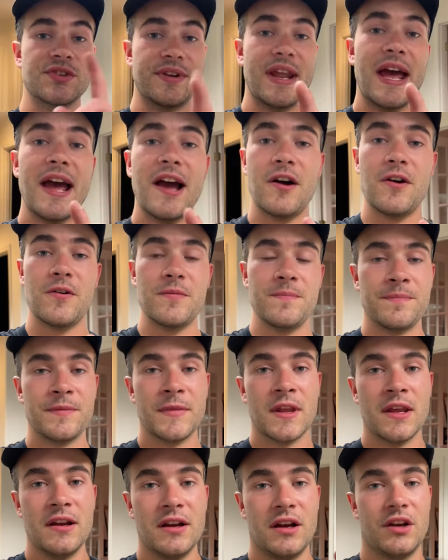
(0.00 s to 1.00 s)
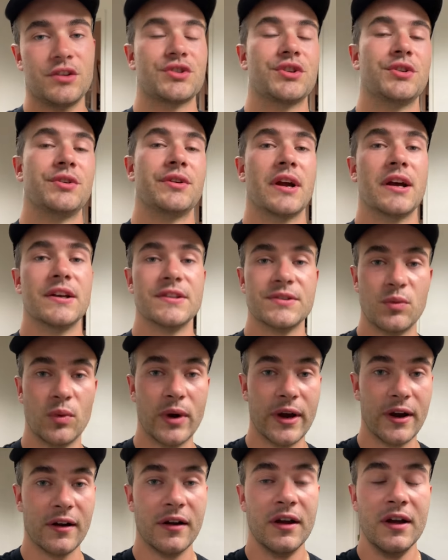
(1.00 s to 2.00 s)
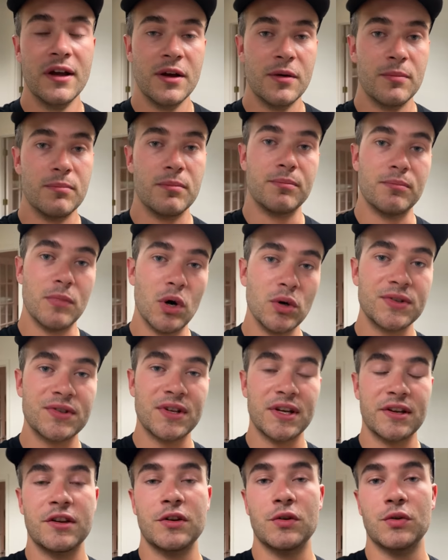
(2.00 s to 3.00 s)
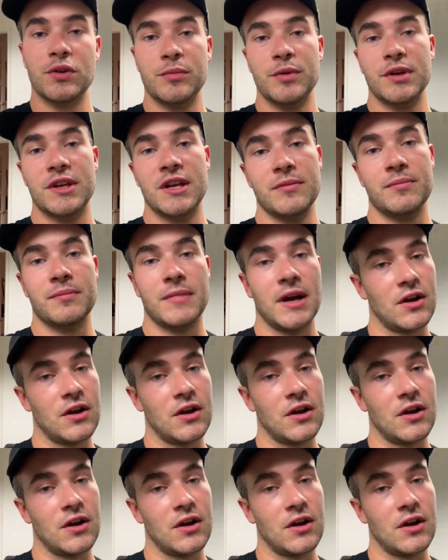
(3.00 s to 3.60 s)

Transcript: now I'll show you guys where most likely going to be keeping my